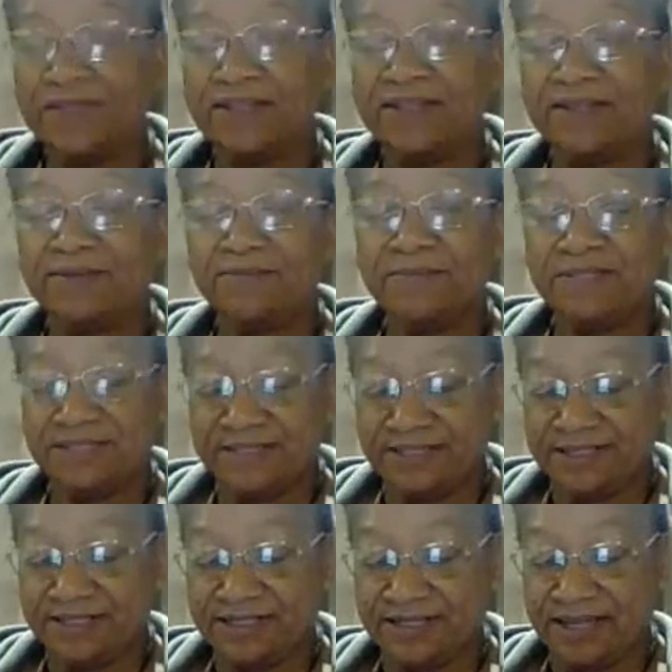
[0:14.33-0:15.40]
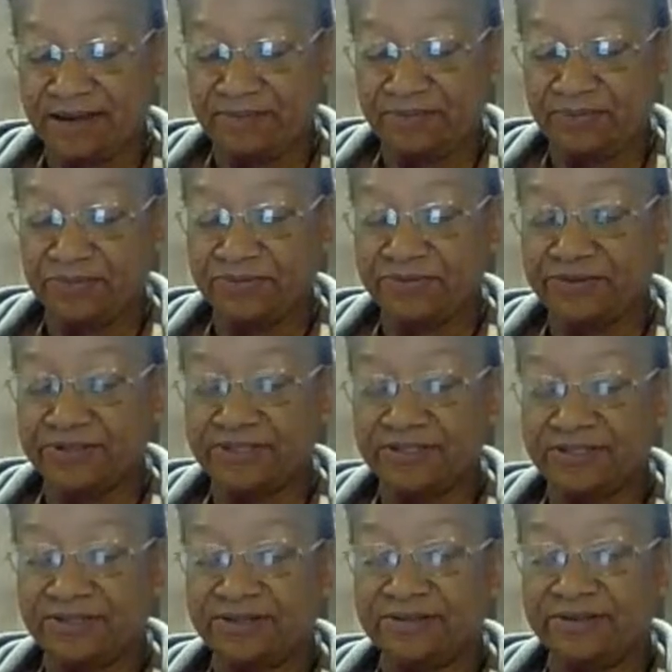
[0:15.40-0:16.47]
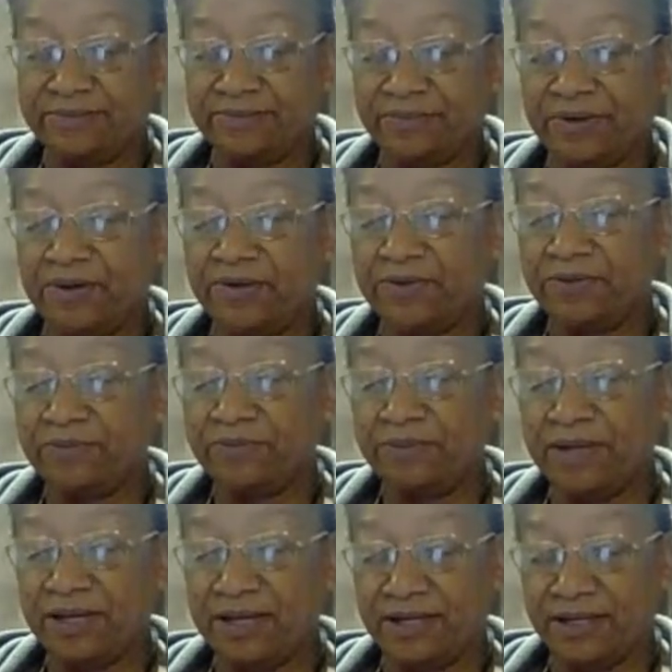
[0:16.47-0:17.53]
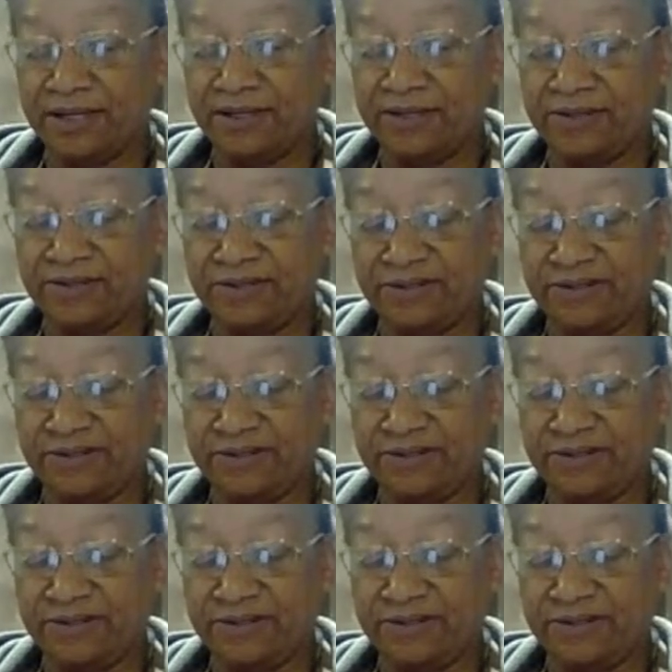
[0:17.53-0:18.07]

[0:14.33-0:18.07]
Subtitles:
Let me see, can I pull this up on my